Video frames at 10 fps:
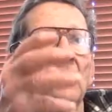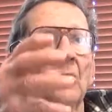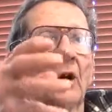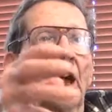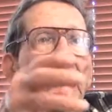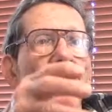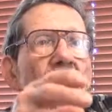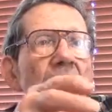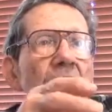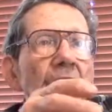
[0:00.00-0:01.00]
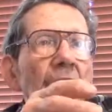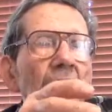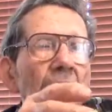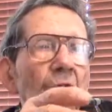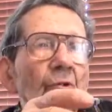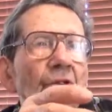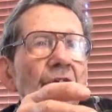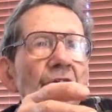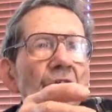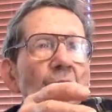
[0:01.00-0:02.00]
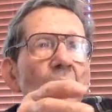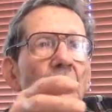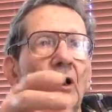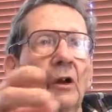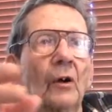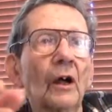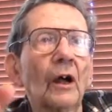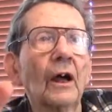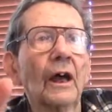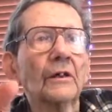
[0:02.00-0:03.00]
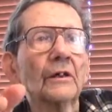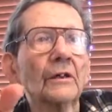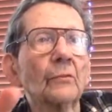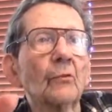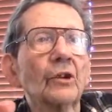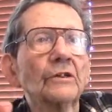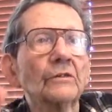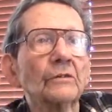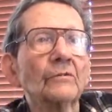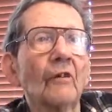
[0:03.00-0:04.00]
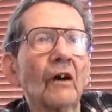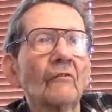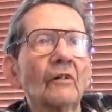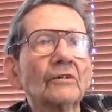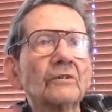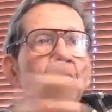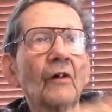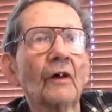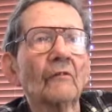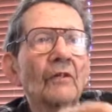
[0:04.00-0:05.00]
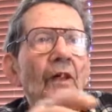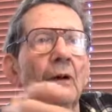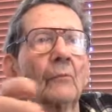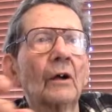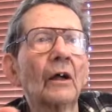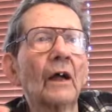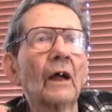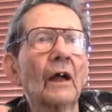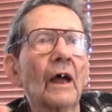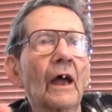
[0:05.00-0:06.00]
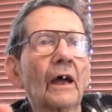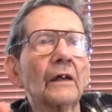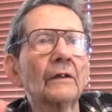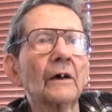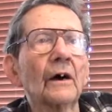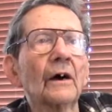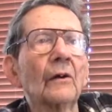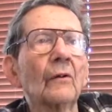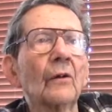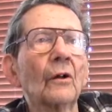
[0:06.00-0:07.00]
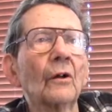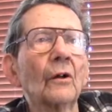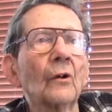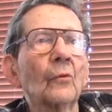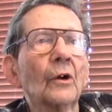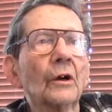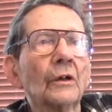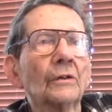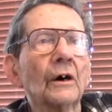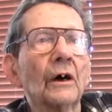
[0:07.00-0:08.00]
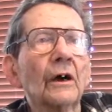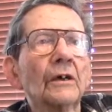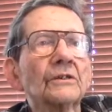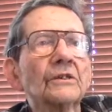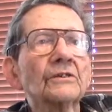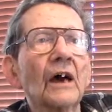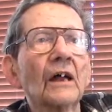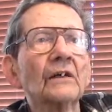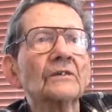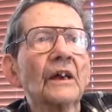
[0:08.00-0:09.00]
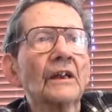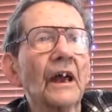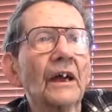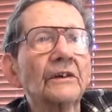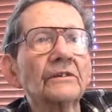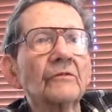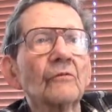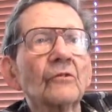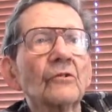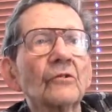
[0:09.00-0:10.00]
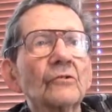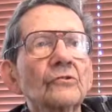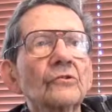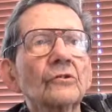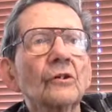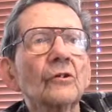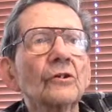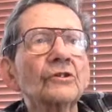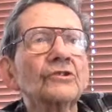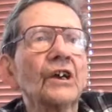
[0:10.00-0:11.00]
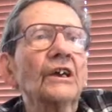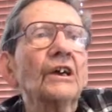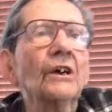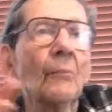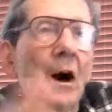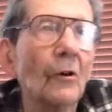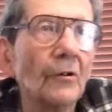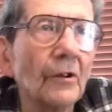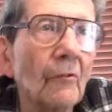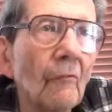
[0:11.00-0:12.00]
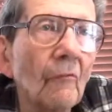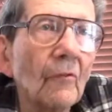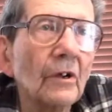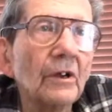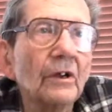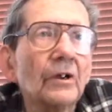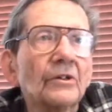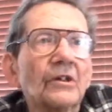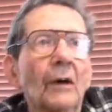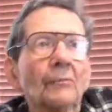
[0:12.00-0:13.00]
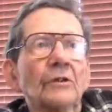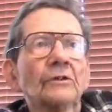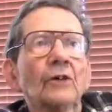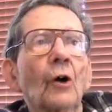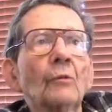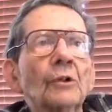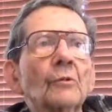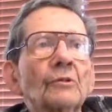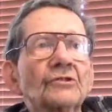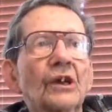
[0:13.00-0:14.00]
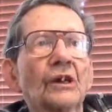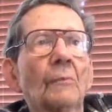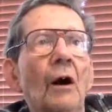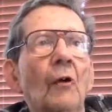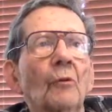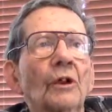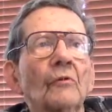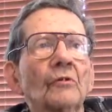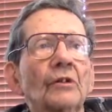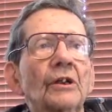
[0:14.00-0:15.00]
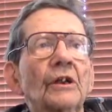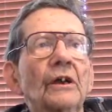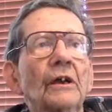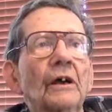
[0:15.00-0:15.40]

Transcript: we had these UDs, as we call them, and then the Marines. There was 5 of us and 5 of them, and we'd hit these islands at night for checking them out. The Japanese, all we did was check them out. We never did any